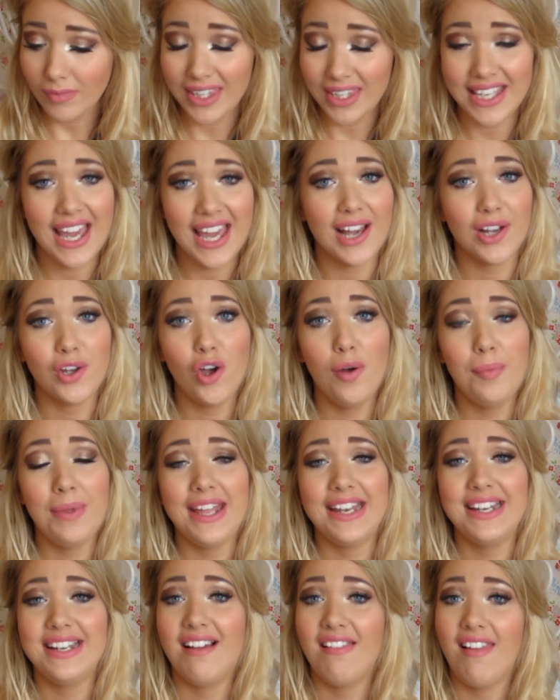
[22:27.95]
yeah,
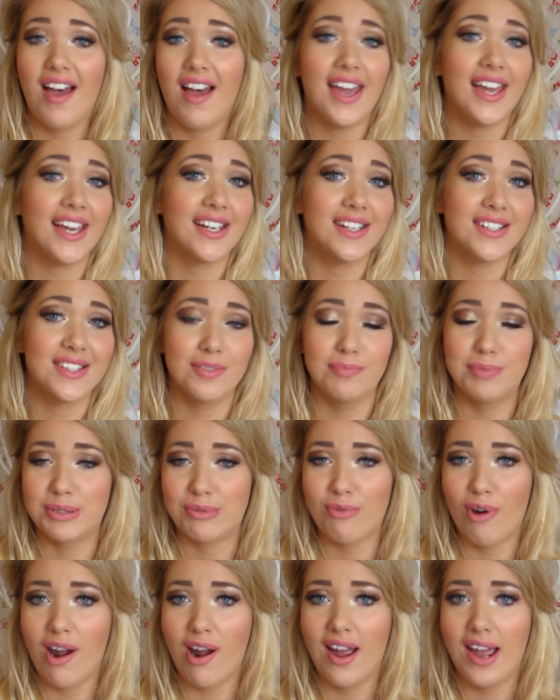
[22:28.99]
comment, like,
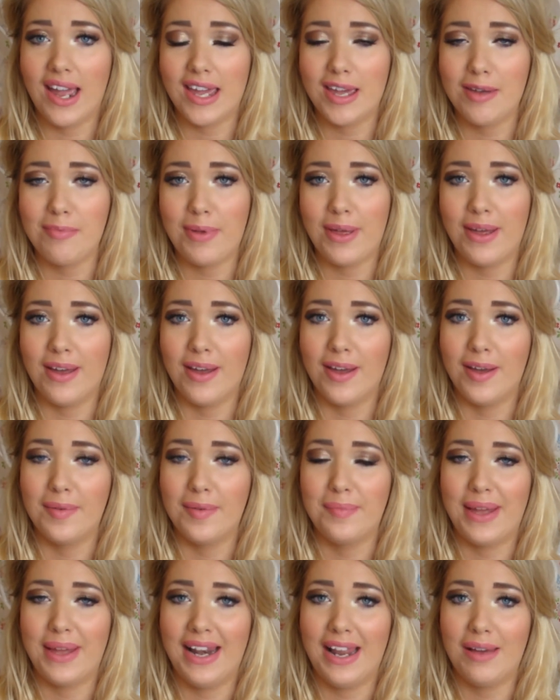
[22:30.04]
subscribe,
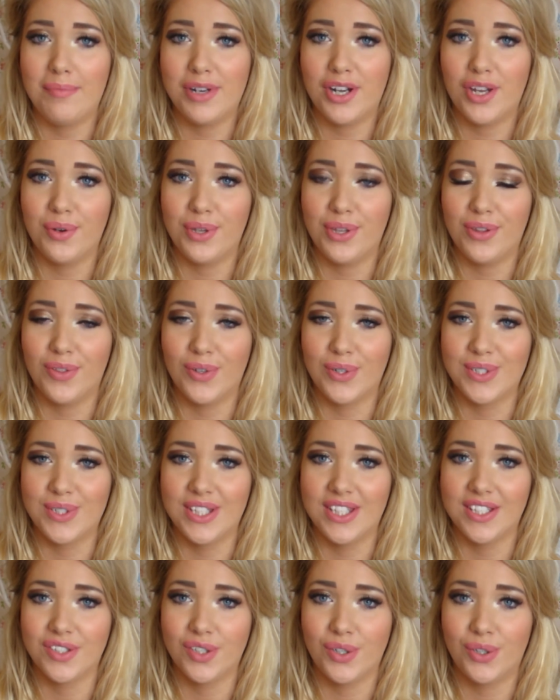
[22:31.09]
and let me know what you thought to
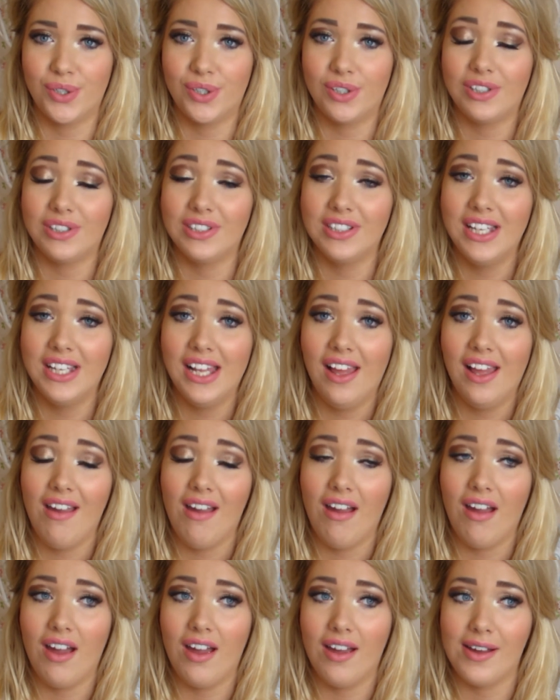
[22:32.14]
this haul.
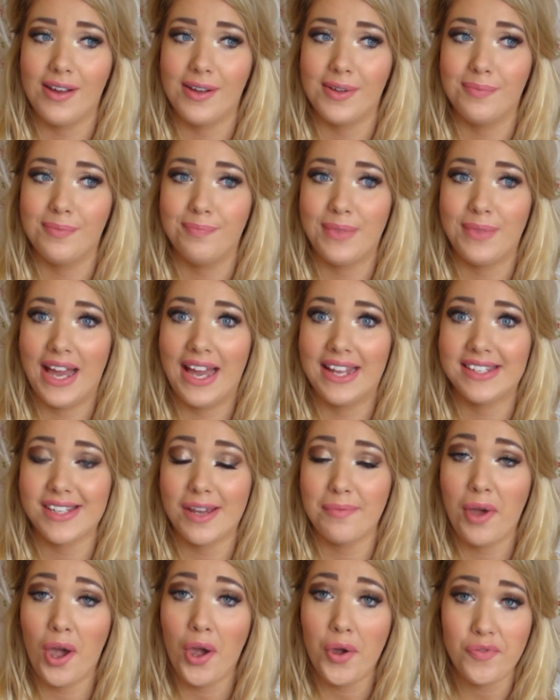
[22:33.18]
And
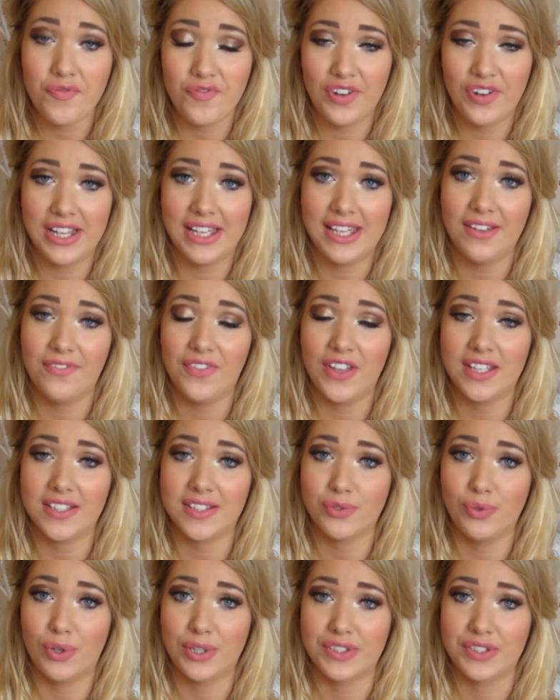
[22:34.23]
I'm hopefully,
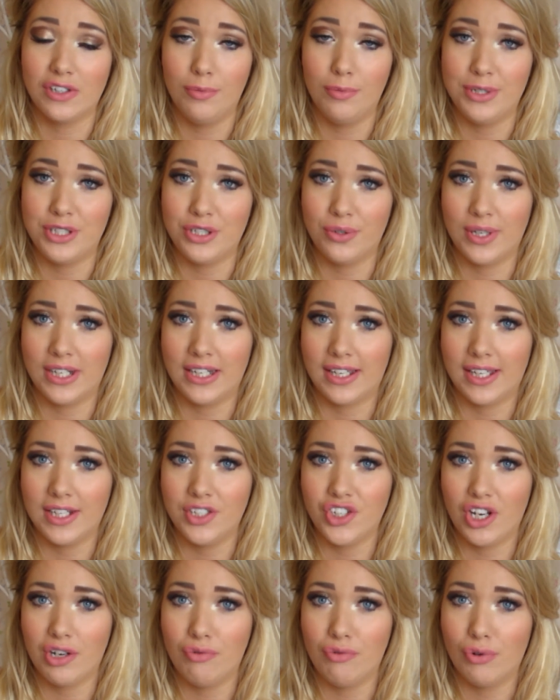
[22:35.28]
fingers crossed, going to be doing like a
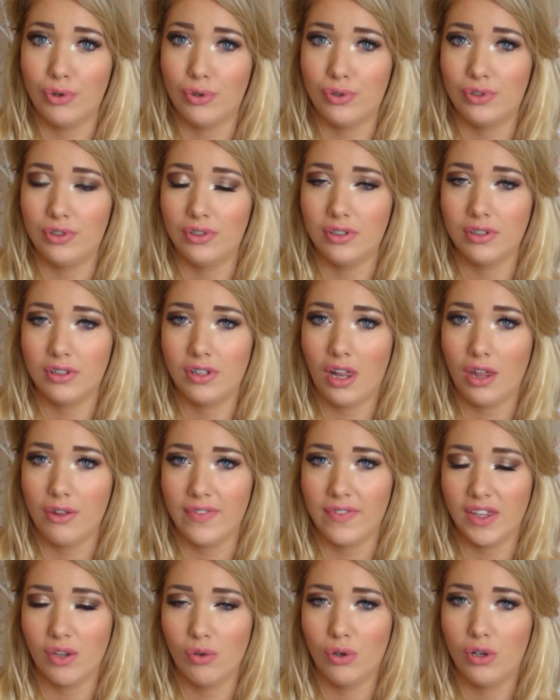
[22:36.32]
general
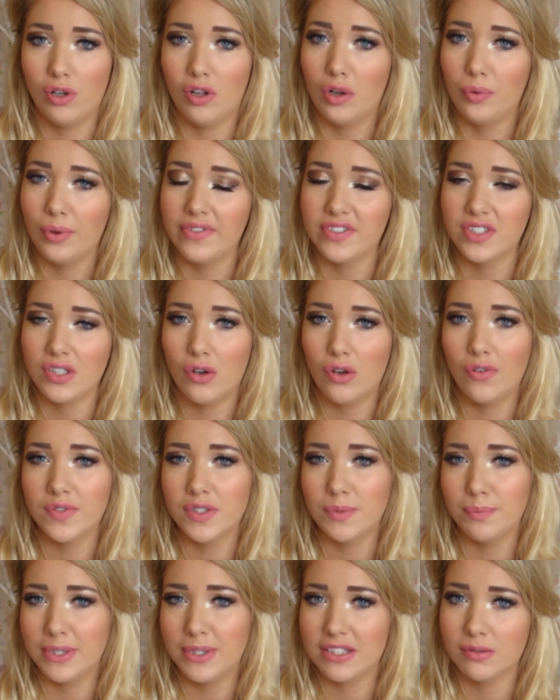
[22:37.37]
clothing haul with sort of
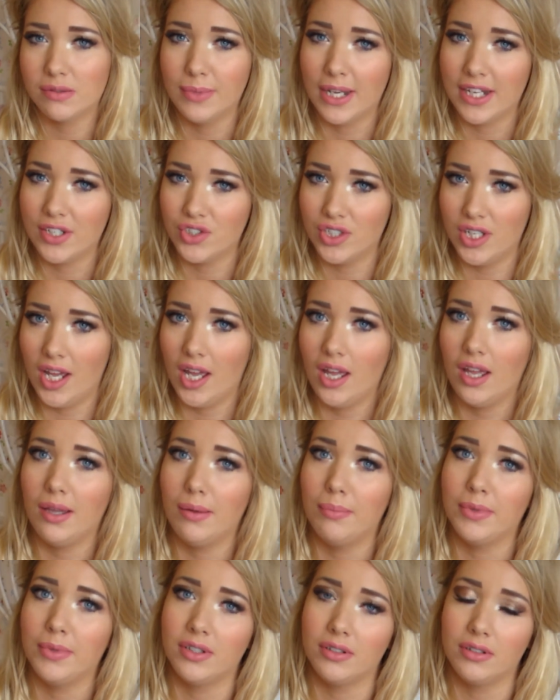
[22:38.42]
some bits from
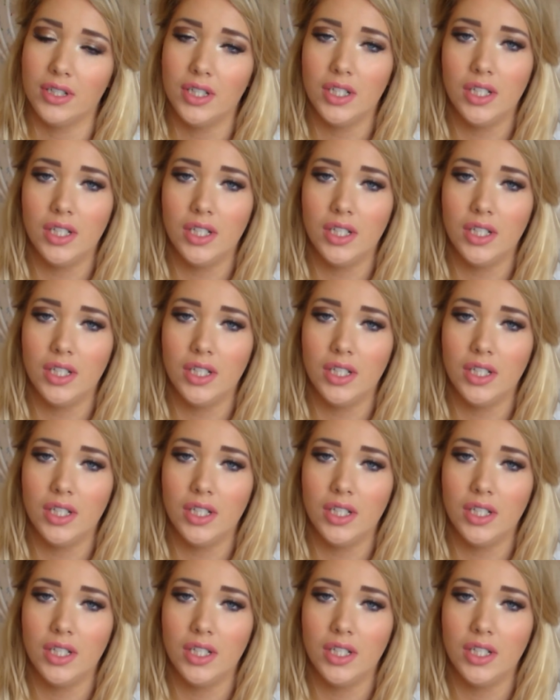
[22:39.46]
H&M and